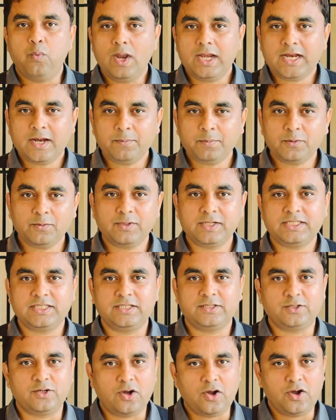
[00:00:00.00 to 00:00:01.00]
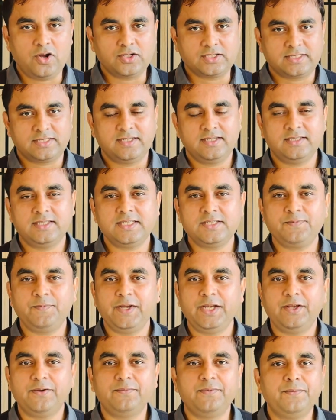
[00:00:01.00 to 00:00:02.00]
Welcome to Research Rocks. In this
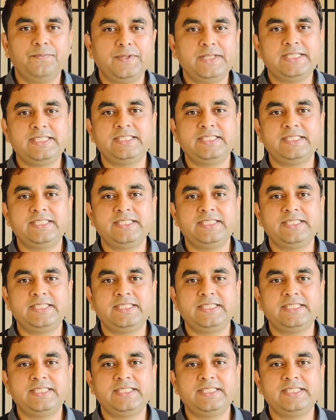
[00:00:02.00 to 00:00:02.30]
video we will